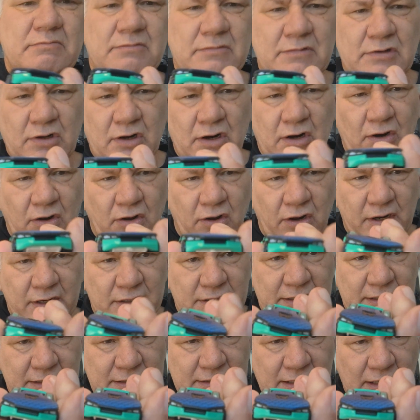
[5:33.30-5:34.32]
not a lot
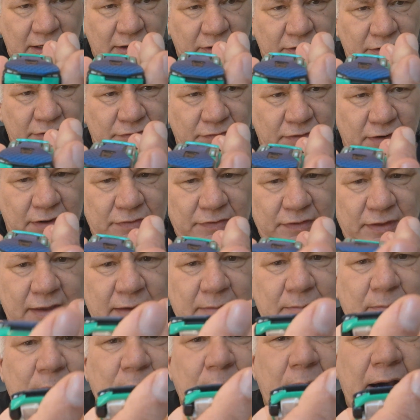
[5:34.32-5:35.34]
of detail on the front
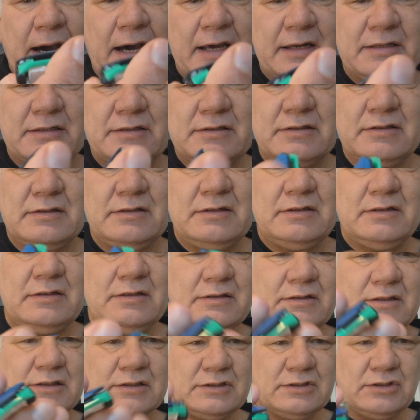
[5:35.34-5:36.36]
there, but
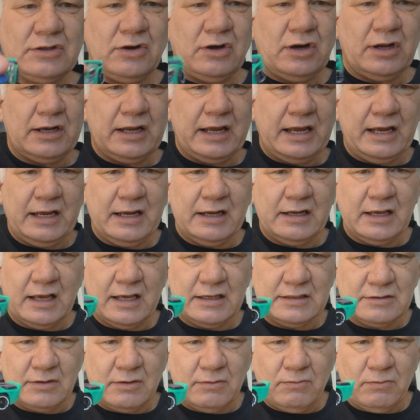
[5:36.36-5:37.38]
the side here
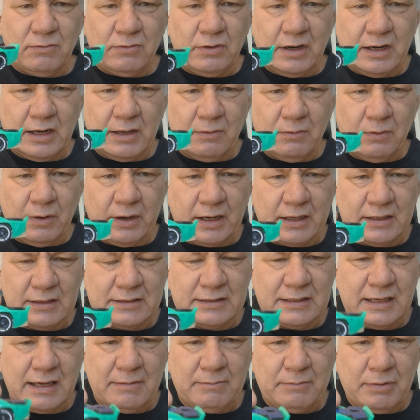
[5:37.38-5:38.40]
has a really wicked
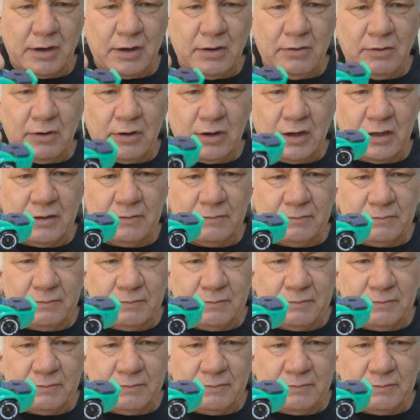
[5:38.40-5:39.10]
tempo on it.